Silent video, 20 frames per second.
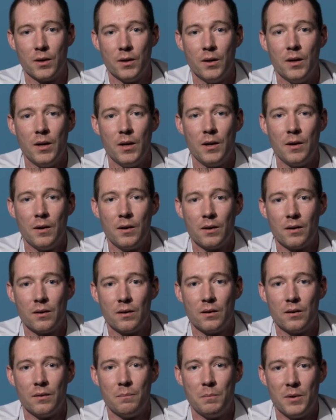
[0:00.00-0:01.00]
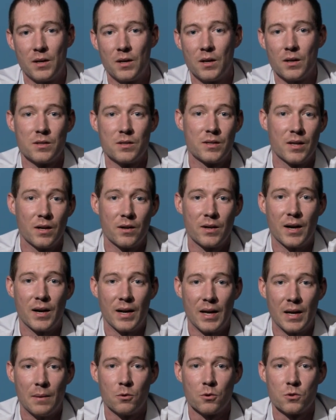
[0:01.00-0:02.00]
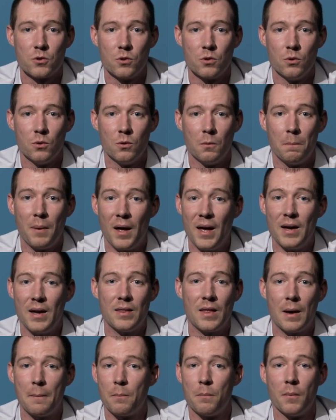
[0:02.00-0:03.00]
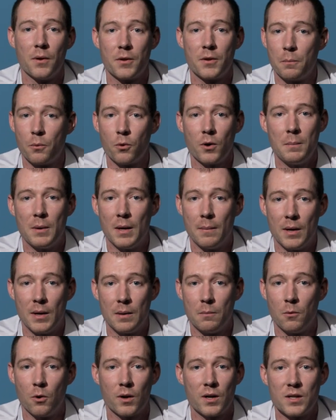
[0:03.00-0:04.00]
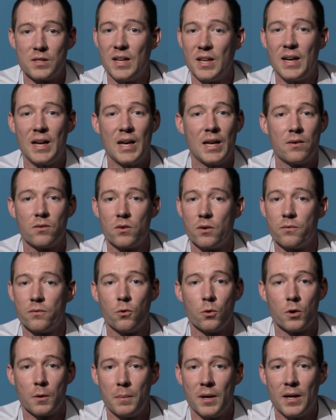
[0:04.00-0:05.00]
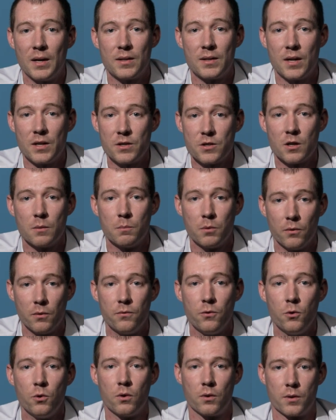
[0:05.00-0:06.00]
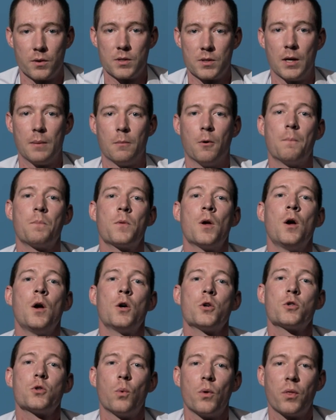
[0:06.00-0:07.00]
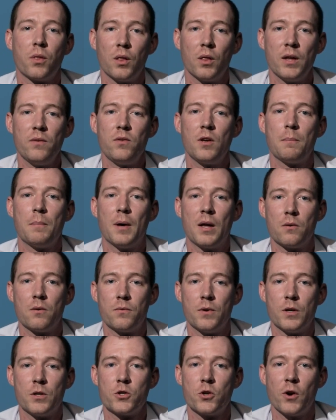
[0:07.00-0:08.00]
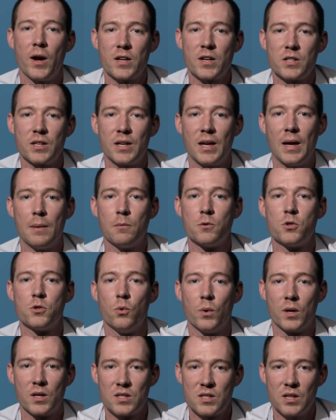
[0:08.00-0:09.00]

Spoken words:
it because they're not able to pay that monthly premium anymore because they can't even afford to pay attention to put food on the table. So with living benefits, you're actually able to